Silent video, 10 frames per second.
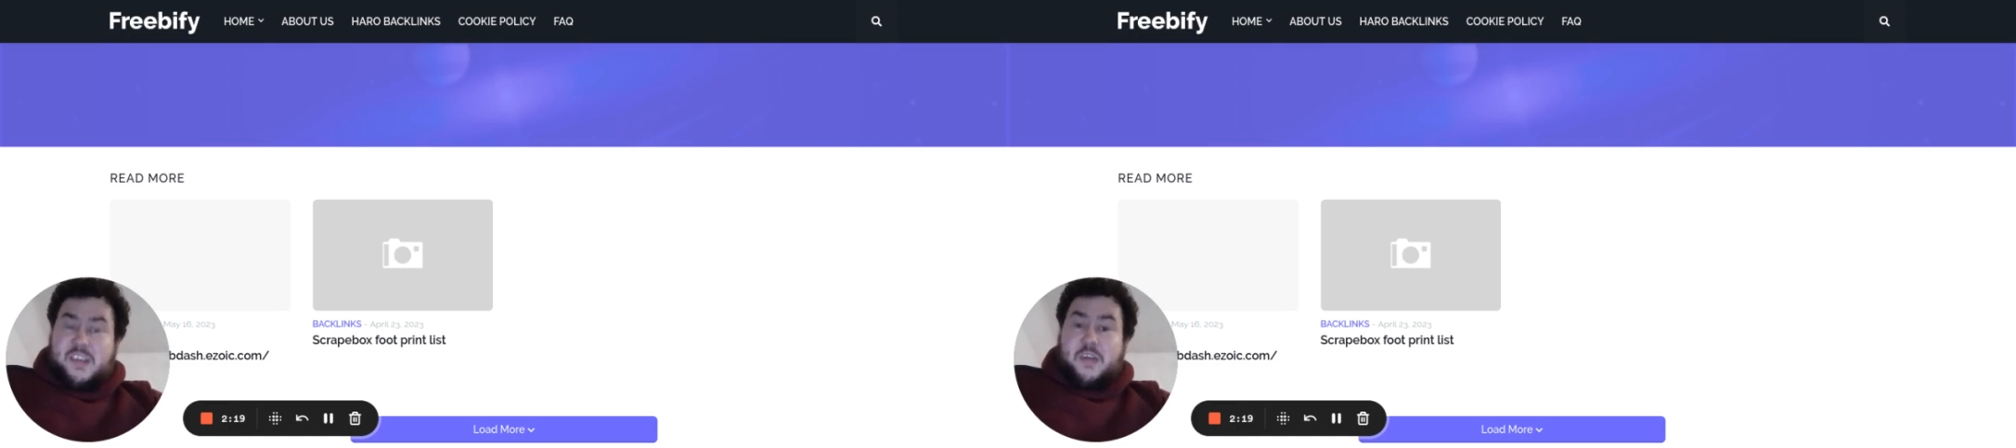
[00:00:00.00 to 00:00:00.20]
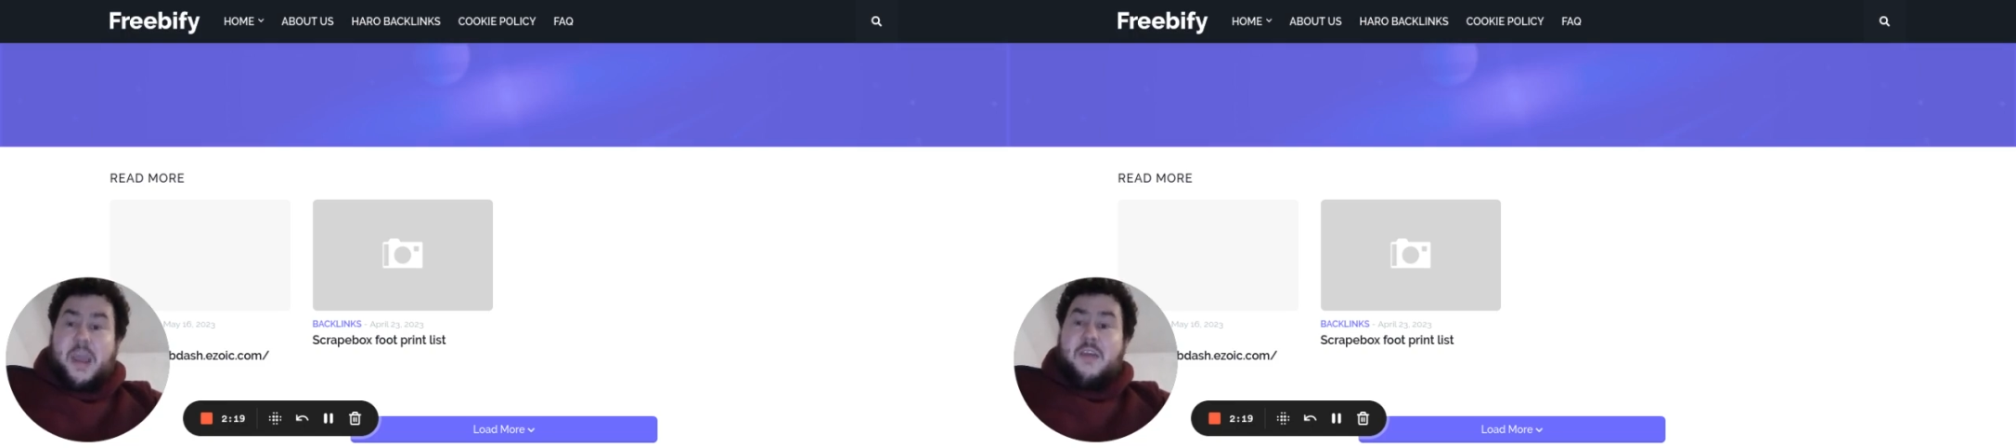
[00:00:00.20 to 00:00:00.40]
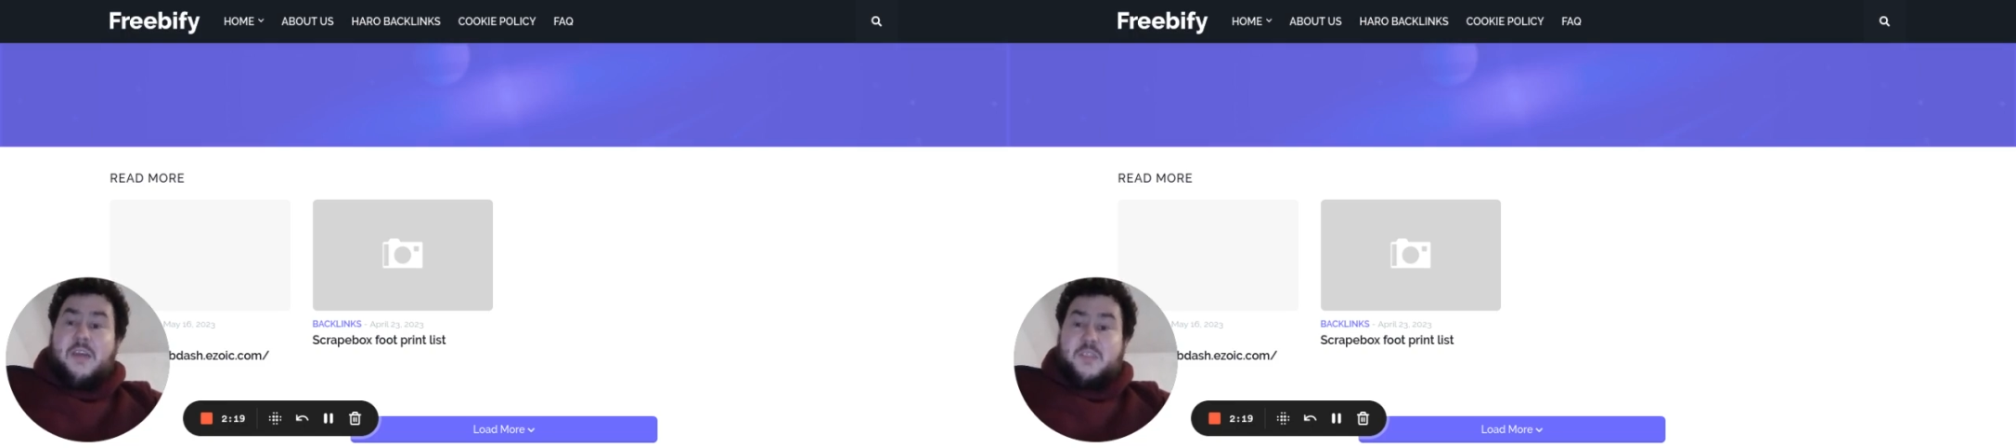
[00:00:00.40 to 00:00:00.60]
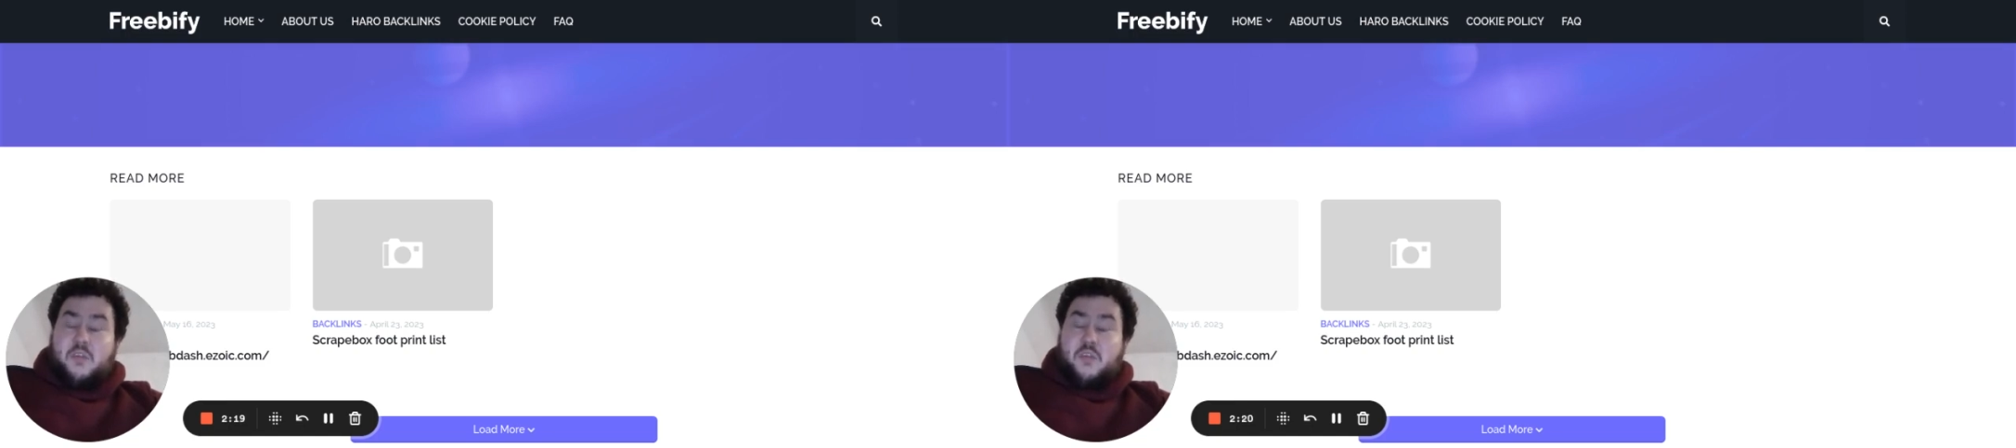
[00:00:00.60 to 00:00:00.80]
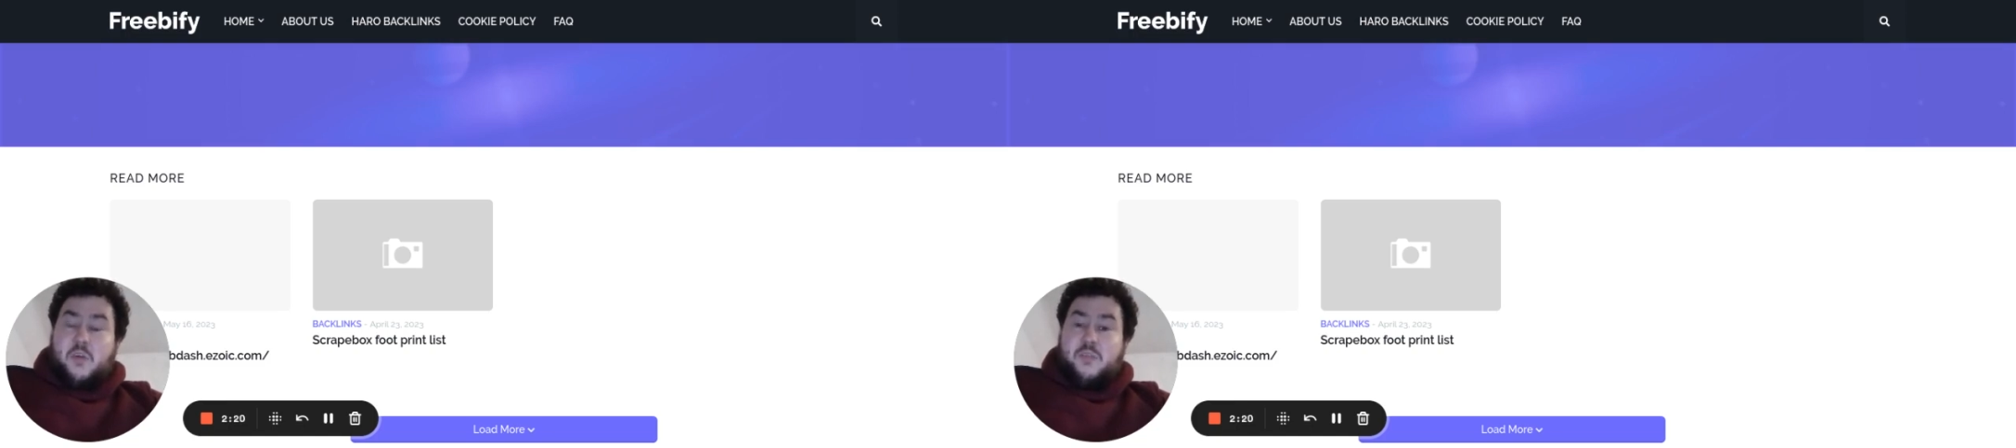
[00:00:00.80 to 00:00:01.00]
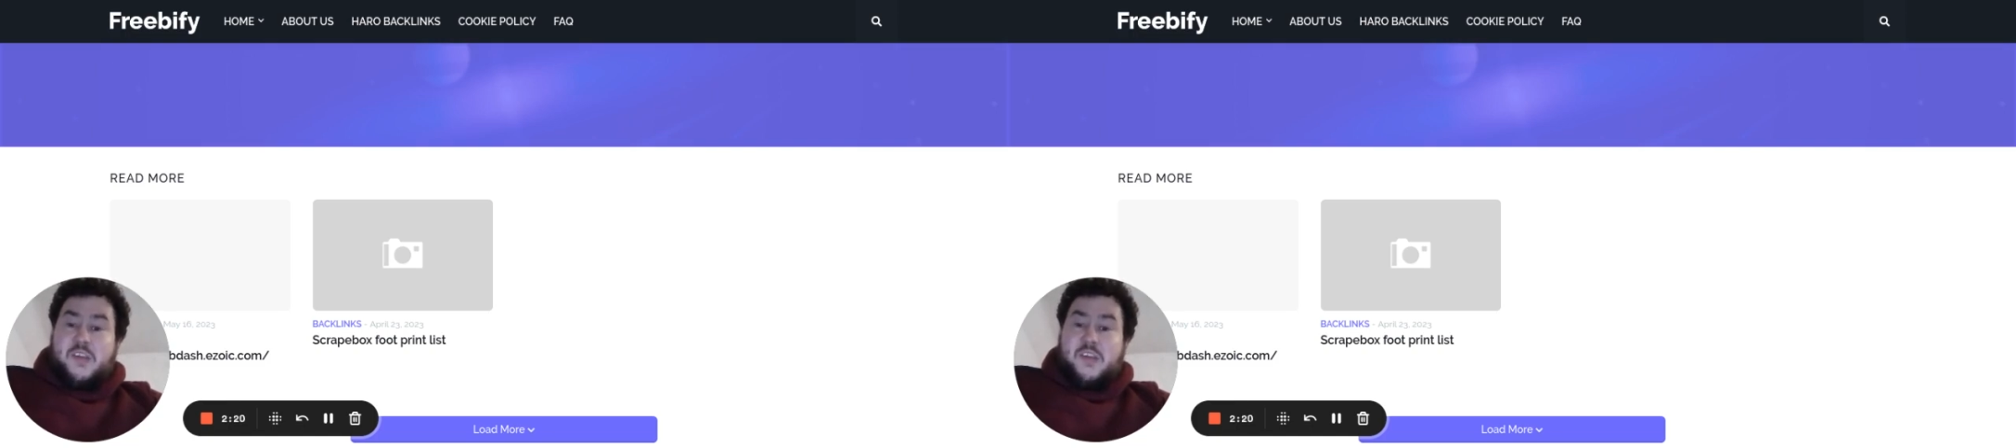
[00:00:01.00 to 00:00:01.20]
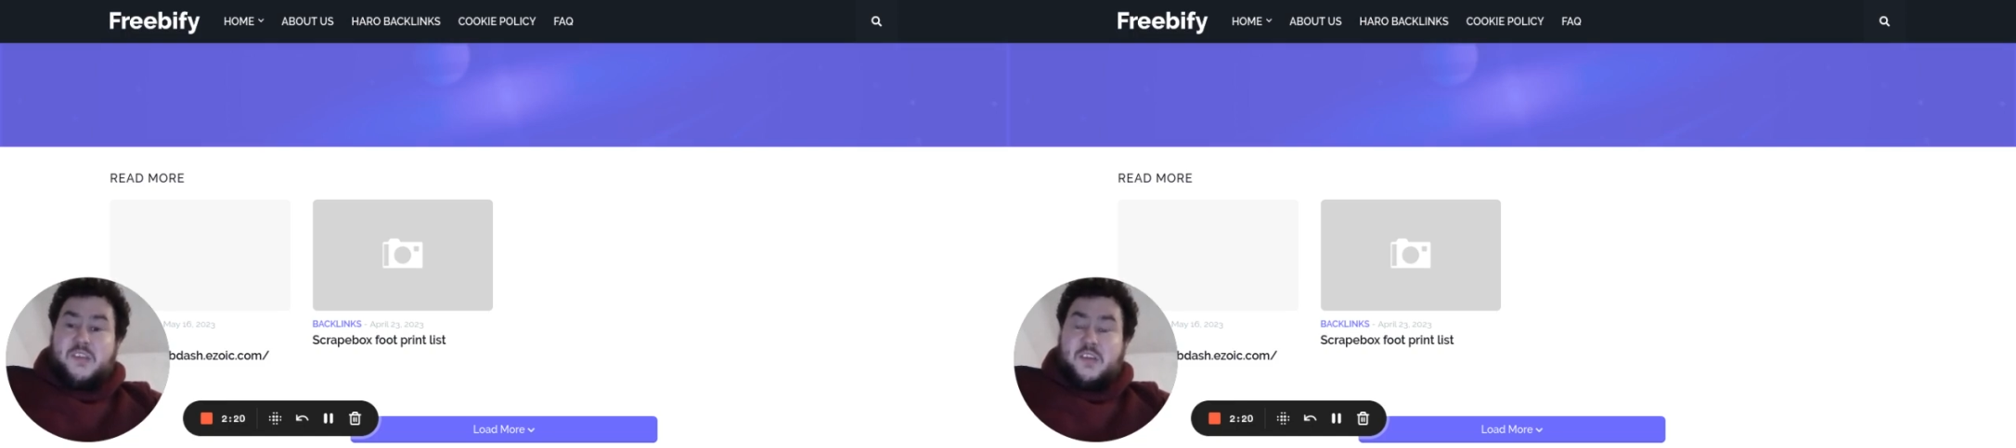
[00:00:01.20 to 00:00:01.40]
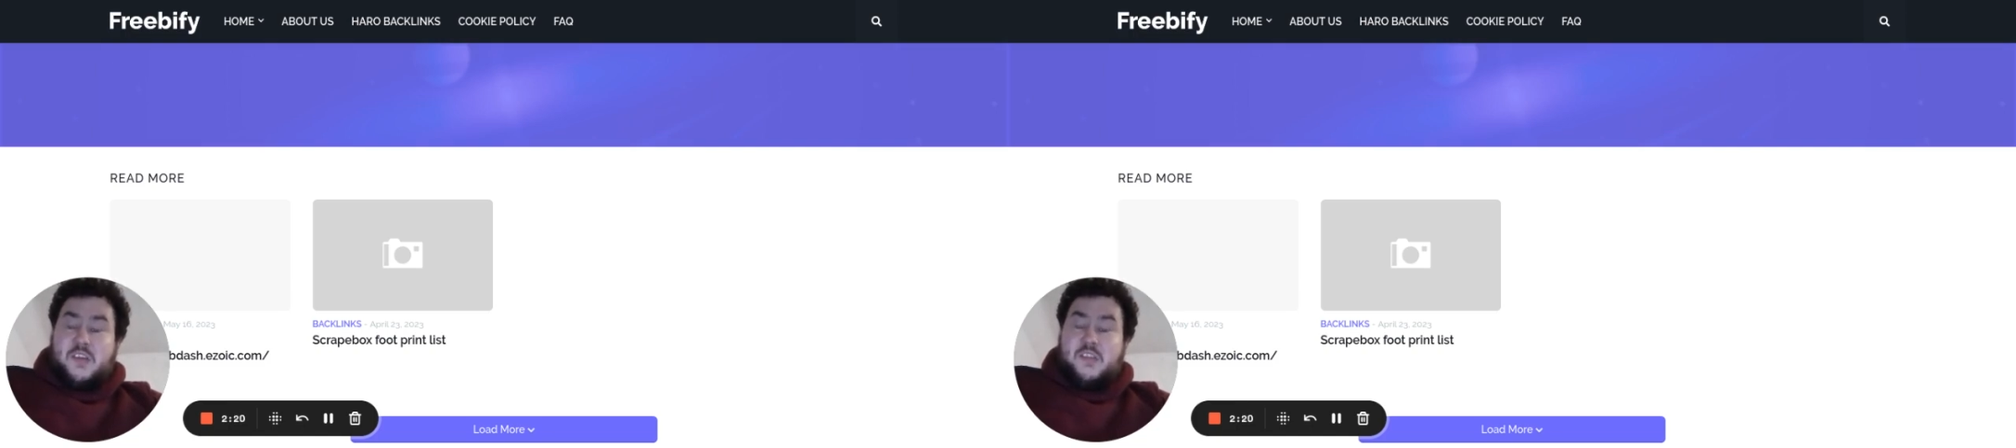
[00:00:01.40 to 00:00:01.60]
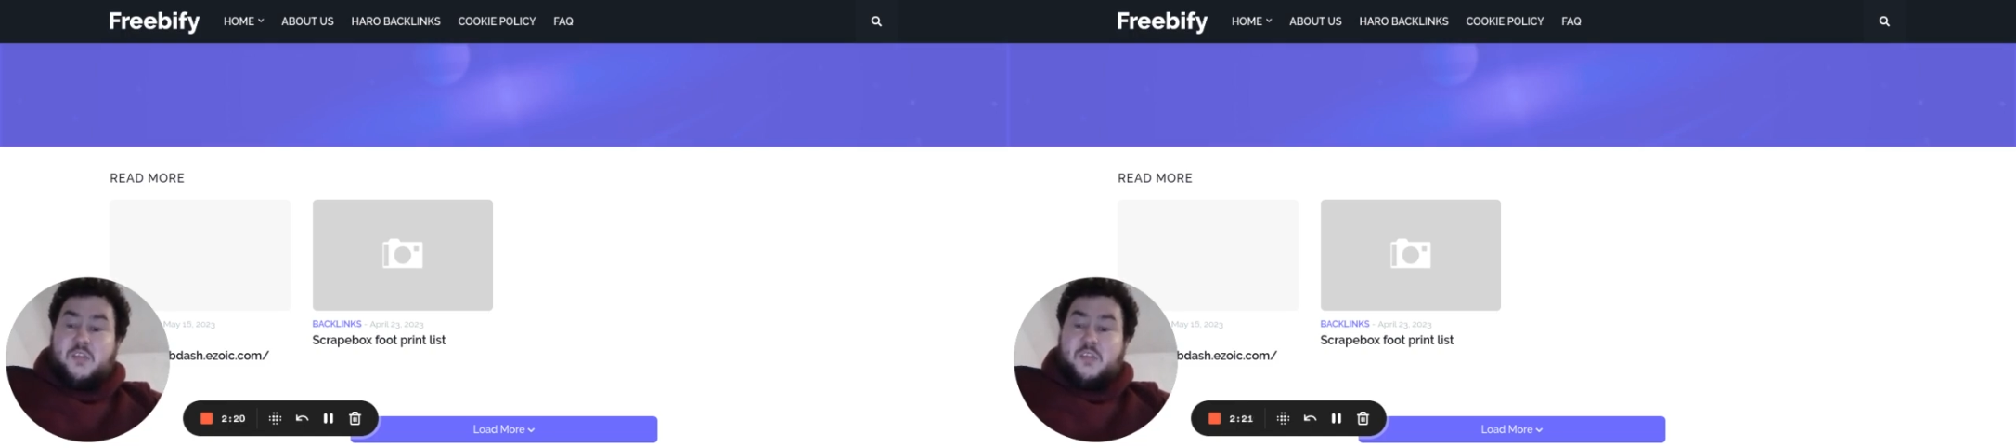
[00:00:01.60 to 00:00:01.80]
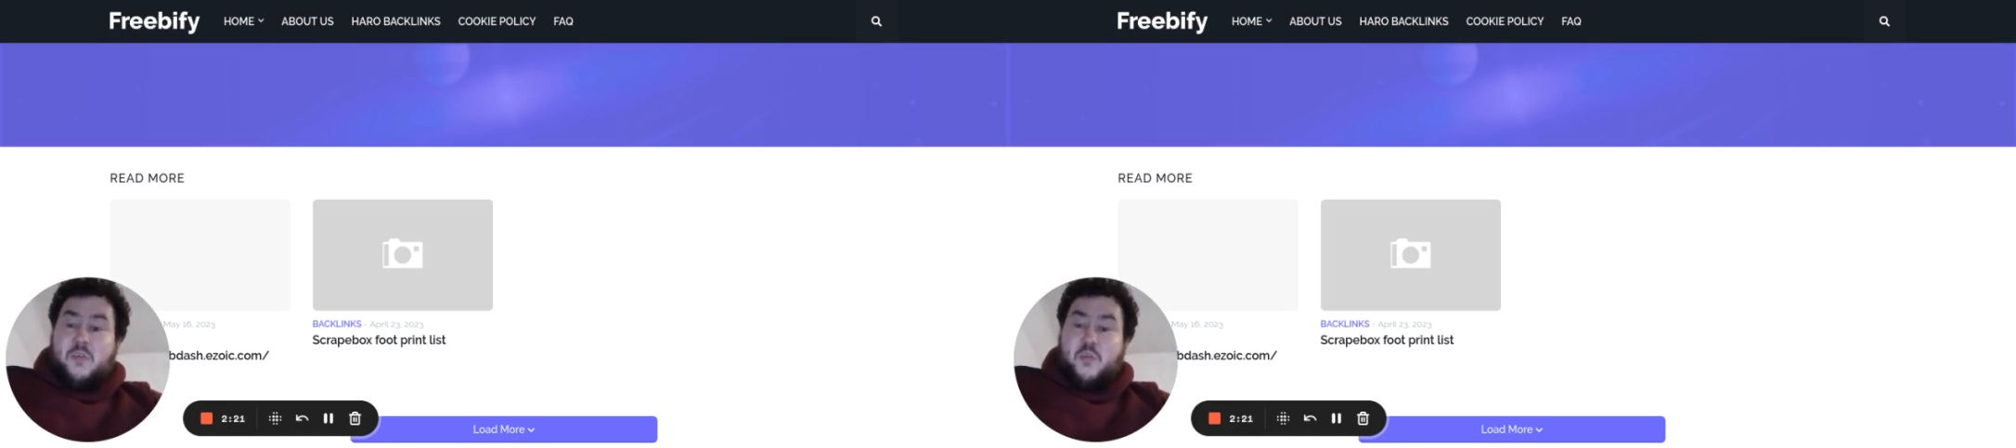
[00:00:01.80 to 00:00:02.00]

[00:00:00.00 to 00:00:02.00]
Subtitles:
your house or a place you can store